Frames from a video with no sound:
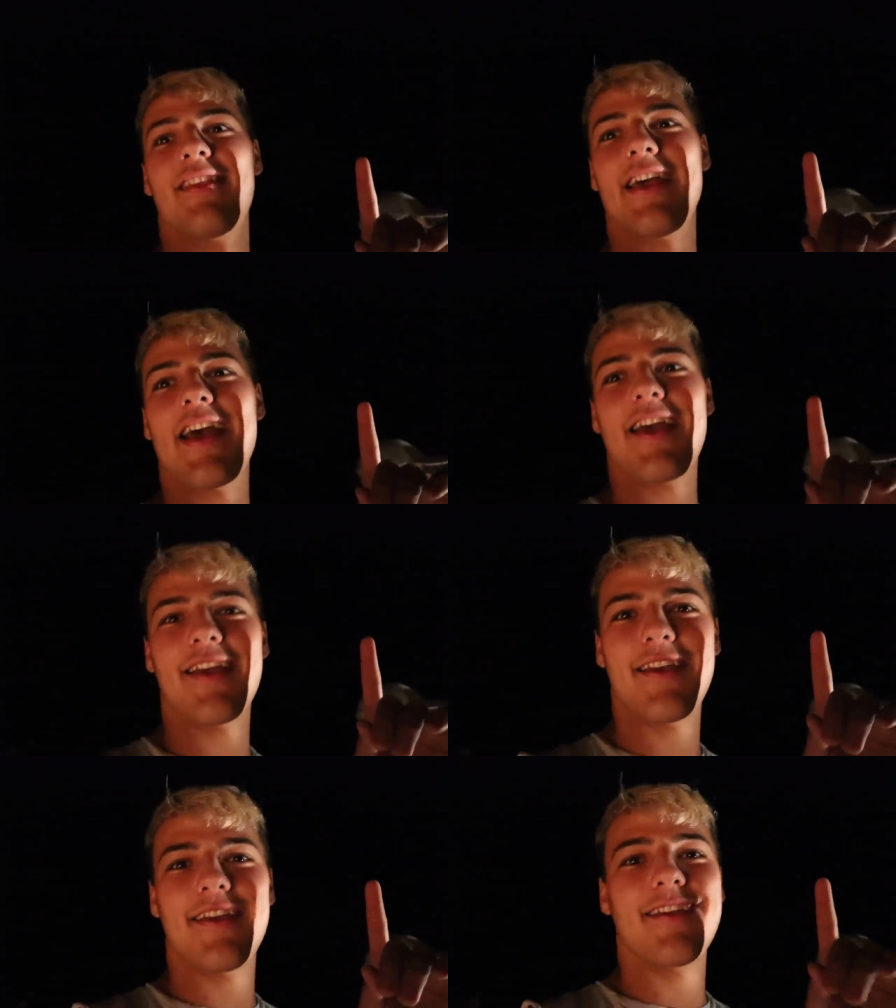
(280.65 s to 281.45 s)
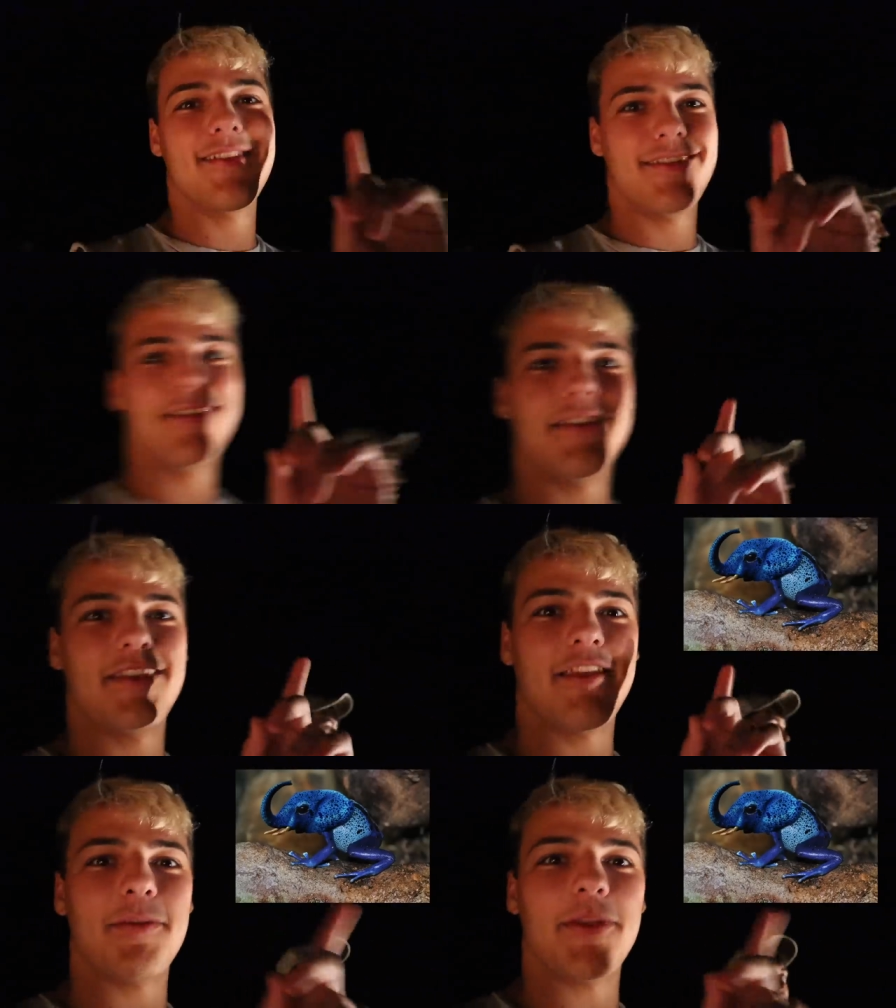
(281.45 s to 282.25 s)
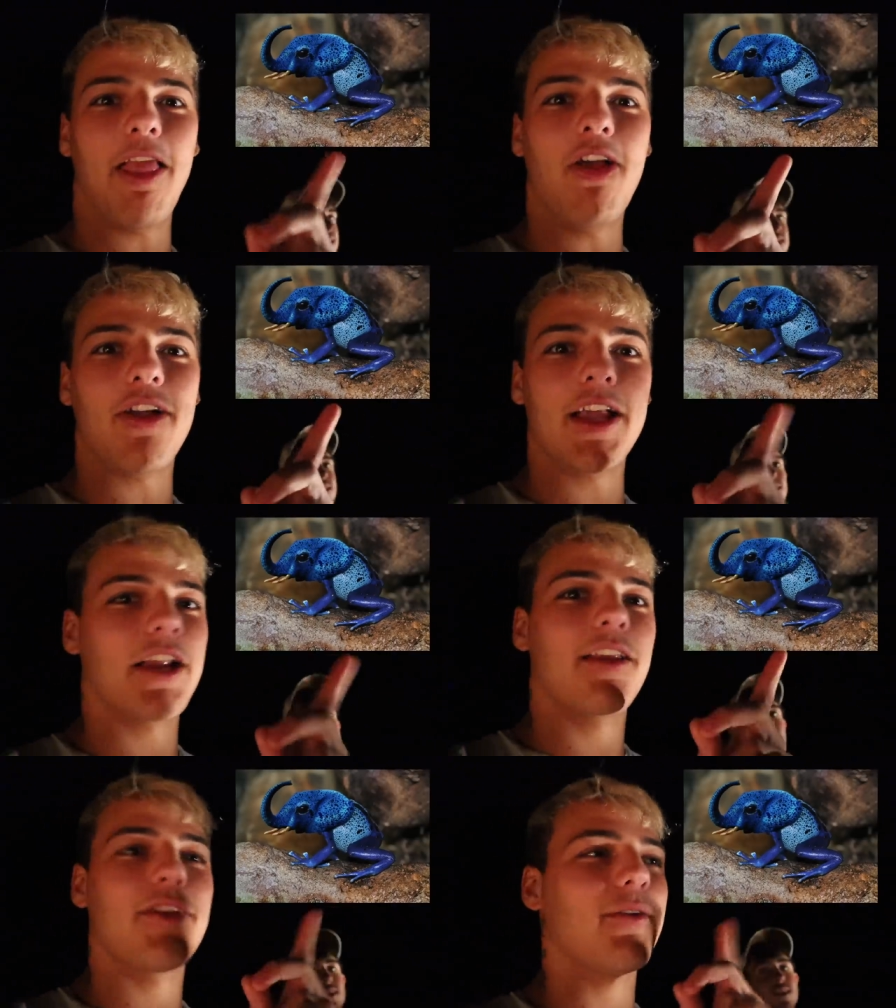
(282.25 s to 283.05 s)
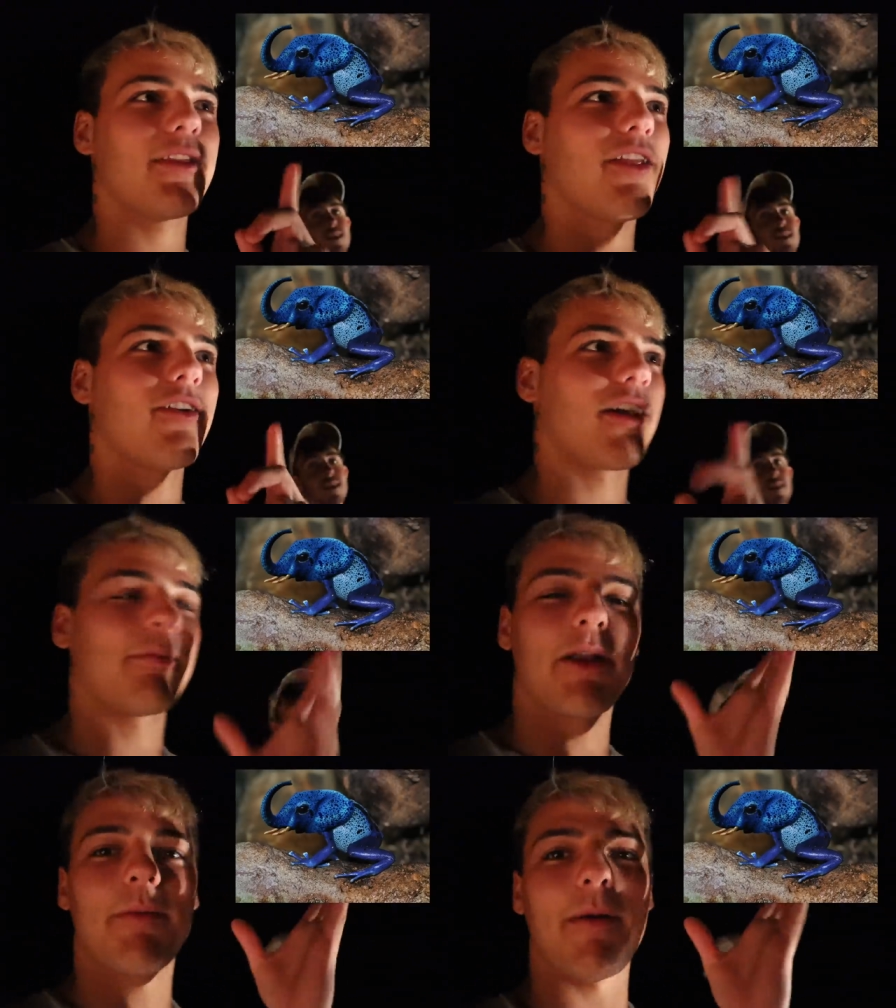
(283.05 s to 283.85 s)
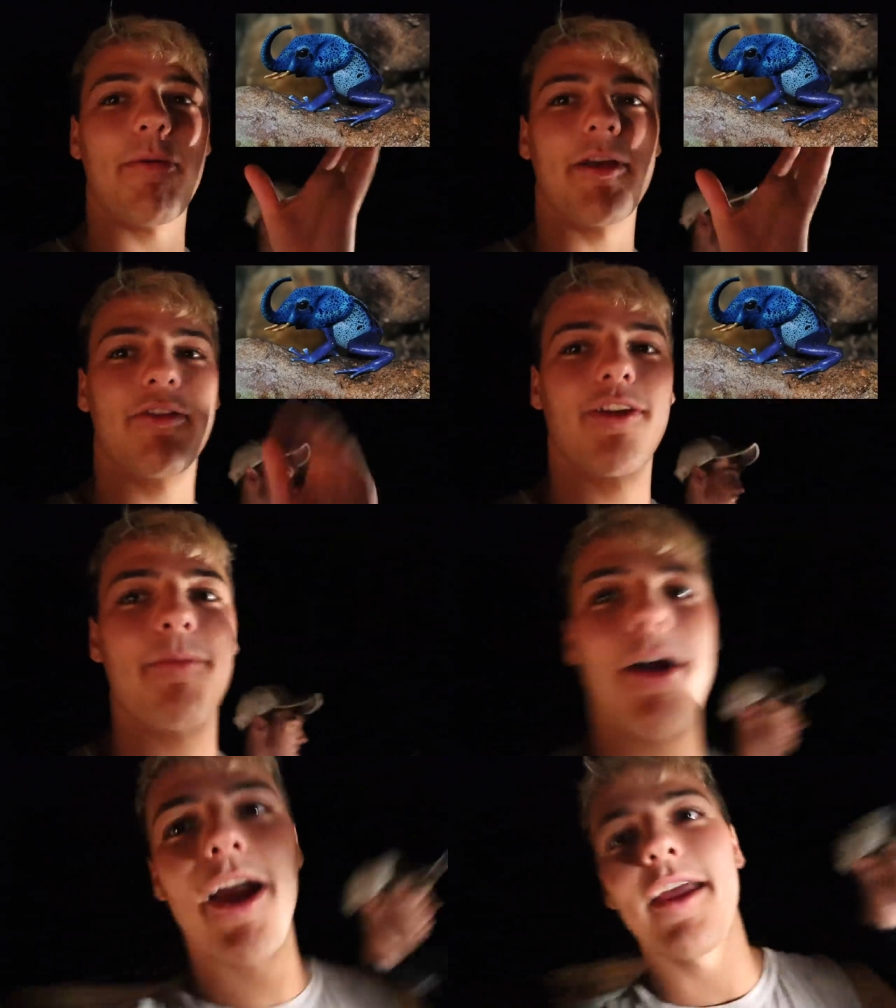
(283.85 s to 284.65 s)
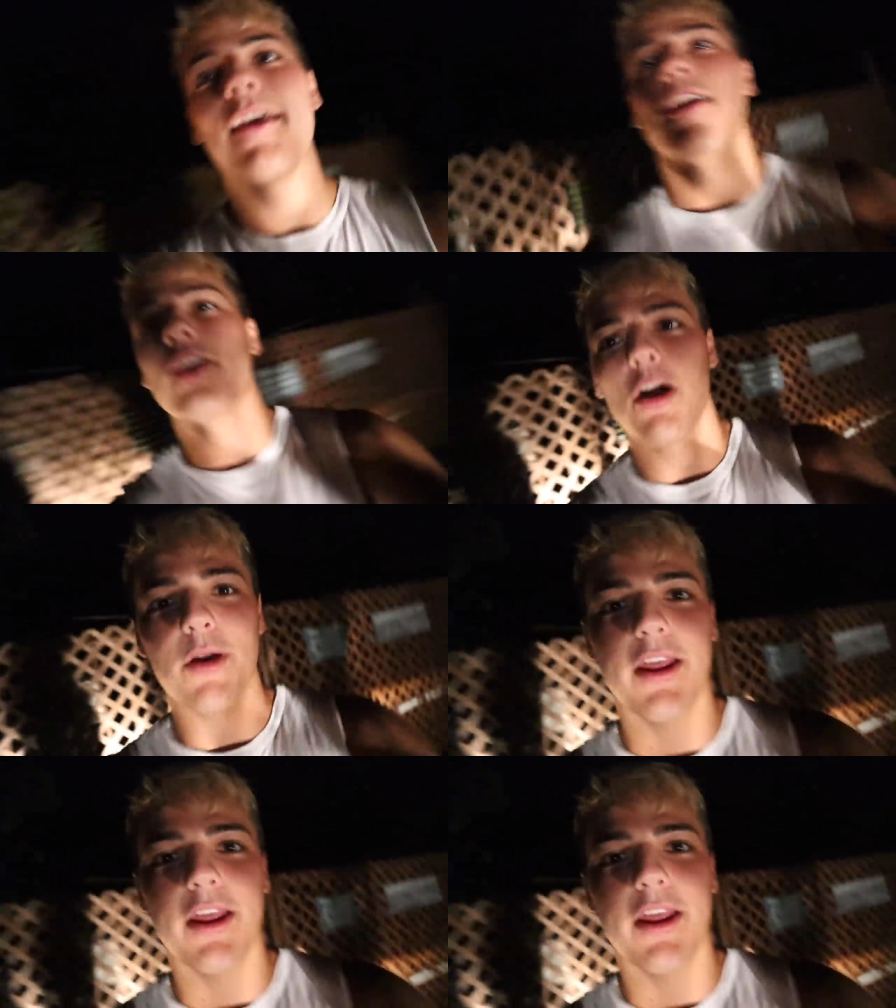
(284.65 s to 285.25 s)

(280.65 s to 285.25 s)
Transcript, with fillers: See that? This is what they look like. I don't even know what they look like, but I'll pop a picture up. All right, going